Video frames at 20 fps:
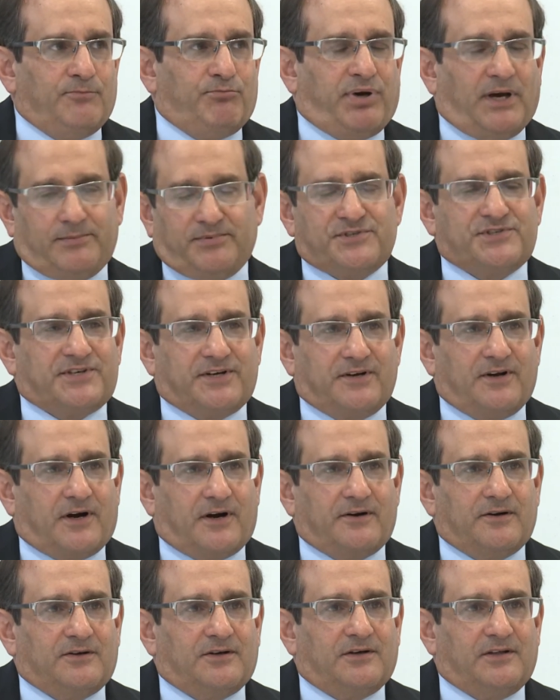published an
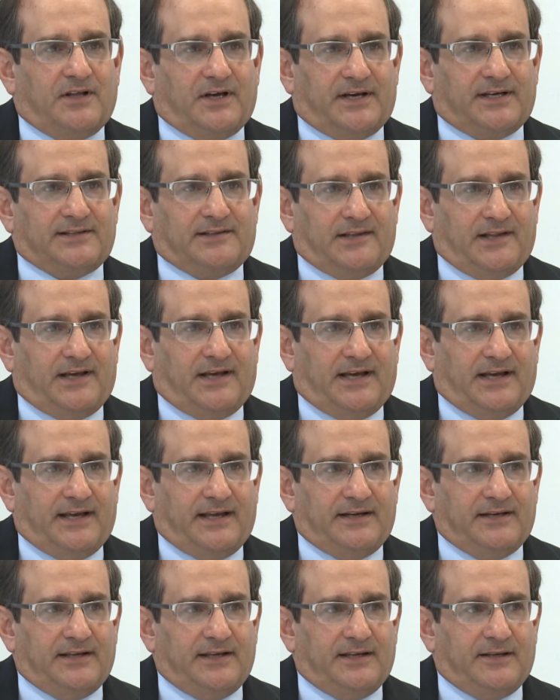article
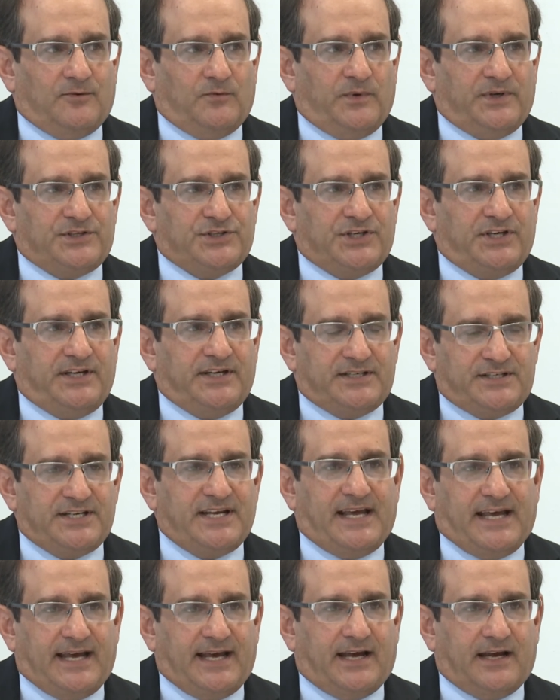online in which he
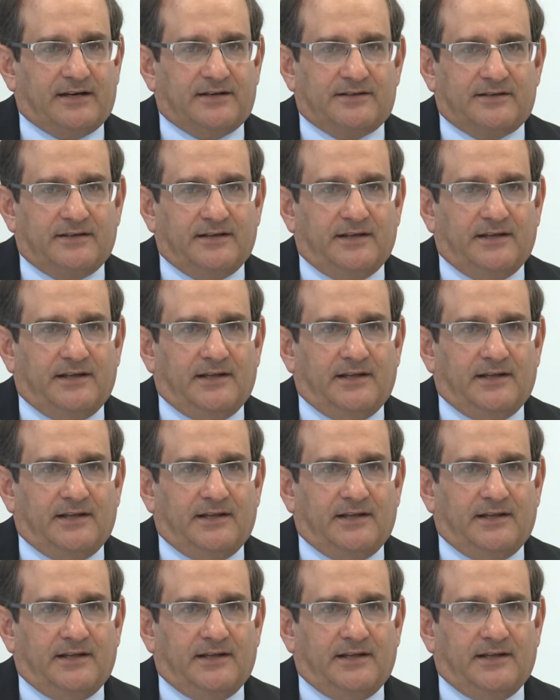attacked